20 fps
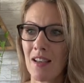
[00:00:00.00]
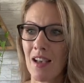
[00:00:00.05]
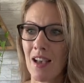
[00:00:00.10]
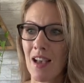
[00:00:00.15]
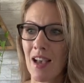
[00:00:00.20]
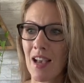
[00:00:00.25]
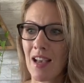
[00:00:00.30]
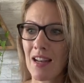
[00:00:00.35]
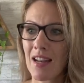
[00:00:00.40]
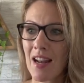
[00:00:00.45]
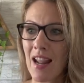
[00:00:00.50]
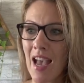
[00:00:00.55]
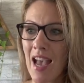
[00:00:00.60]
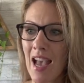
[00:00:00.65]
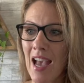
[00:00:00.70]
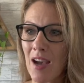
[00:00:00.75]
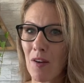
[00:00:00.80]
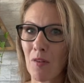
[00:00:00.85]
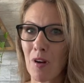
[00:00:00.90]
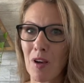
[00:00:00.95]
and
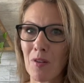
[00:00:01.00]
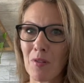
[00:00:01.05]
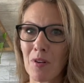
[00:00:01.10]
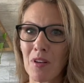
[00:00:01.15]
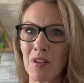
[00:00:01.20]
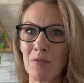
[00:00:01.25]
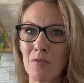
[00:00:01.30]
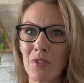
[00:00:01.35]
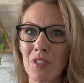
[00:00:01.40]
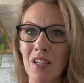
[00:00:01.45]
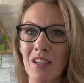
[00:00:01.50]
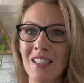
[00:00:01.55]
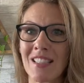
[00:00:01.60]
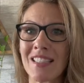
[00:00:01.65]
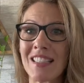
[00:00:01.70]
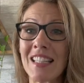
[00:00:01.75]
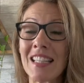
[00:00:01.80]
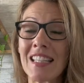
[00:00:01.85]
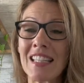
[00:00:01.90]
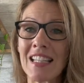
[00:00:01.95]
how I would
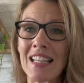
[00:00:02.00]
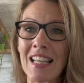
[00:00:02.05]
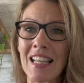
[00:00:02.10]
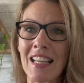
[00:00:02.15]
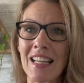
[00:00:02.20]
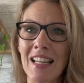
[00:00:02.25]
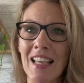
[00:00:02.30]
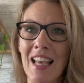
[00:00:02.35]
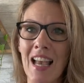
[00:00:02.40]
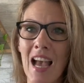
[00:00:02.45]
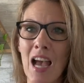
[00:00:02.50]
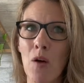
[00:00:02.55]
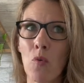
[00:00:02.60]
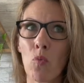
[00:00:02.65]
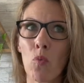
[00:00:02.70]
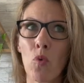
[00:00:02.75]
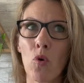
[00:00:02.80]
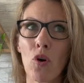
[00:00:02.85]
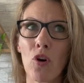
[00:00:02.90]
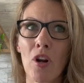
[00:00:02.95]
articulate it
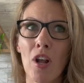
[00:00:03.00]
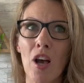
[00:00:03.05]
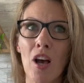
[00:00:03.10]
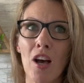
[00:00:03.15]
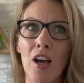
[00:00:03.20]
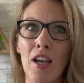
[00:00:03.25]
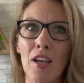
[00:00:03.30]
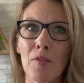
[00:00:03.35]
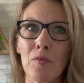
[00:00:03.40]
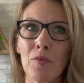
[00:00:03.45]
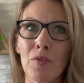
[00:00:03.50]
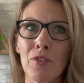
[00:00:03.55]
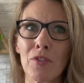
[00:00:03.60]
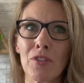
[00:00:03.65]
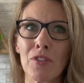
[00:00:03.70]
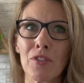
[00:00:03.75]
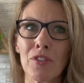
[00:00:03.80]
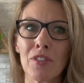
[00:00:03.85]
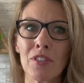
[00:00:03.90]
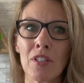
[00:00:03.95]
and what I
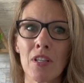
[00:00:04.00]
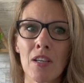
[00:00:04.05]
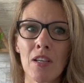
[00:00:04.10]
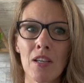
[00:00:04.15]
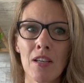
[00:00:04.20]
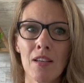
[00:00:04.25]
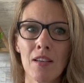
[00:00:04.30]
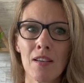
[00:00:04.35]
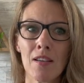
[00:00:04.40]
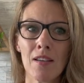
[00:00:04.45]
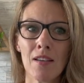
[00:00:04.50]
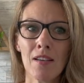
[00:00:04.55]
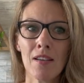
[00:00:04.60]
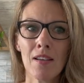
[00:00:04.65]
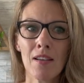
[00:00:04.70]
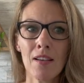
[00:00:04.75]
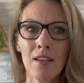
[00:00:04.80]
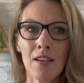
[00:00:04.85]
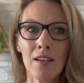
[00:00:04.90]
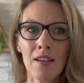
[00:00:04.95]
would
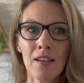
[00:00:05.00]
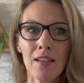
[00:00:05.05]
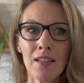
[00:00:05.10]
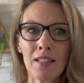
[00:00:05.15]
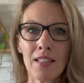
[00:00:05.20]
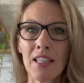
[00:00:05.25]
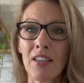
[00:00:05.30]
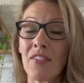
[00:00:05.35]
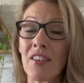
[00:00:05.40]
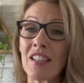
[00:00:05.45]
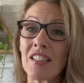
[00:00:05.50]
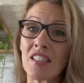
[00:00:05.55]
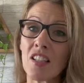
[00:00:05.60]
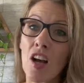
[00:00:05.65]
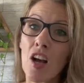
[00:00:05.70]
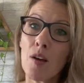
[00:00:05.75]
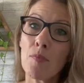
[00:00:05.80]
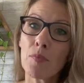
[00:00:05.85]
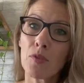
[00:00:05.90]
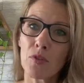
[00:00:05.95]
give
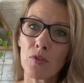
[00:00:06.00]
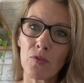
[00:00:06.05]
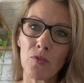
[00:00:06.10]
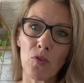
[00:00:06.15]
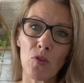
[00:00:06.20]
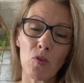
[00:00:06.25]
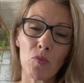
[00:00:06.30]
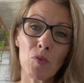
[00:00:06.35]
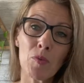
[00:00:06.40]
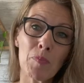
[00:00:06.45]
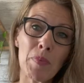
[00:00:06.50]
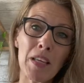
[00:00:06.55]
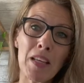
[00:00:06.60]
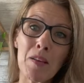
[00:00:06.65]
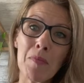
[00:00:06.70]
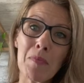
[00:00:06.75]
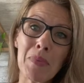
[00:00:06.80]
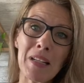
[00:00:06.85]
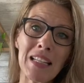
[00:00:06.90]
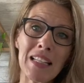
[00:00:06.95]
examples for would be
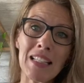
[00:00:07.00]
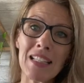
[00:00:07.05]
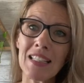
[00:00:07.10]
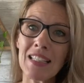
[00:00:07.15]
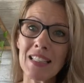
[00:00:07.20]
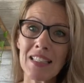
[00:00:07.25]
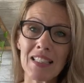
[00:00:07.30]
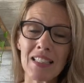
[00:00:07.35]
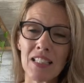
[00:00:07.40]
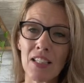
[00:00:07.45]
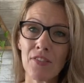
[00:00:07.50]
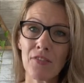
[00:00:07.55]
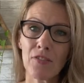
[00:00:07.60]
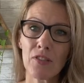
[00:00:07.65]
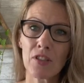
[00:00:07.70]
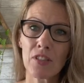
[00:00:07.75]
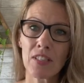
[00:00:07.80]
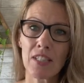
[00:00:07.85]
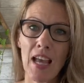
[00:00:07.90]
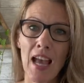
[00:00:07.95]
completely
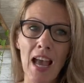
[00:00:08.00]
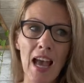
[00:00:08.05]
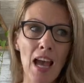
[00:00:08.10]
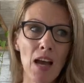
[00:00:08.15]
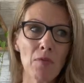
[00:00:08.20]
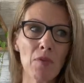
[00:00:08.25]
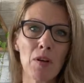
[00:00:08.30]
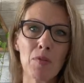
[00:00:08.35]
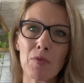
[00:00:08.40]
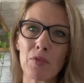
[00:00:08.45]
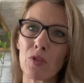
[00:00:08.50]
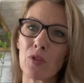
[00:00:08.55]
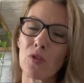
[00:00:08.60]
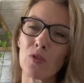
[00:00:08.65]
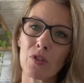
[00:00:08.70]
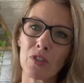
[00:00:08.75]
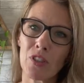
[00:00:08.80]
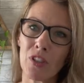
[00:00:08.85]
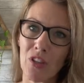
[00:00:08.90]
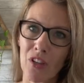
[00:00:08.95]
different to how I would
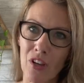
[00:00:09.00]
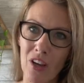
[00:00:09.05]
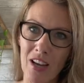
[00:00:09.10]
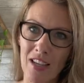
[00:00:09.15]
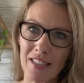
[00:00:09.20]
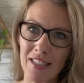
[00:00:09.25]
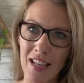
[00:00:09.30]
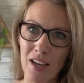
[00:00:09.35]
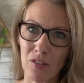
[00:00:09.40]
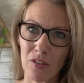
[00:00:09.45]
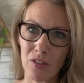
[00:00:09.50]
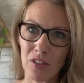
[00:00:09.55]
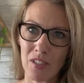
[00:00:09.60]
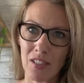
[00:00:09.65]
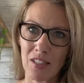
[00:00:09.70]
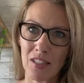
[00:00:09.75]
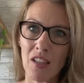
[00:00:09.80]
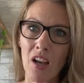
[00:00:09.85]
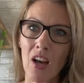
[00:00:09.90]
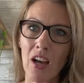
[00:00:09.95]
talk to the guys out on
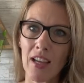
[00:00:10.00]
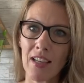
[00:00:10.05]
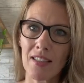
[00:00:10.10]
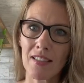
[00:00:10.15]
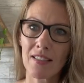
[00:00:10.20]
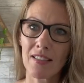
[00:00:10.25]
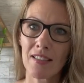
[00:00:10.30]
site.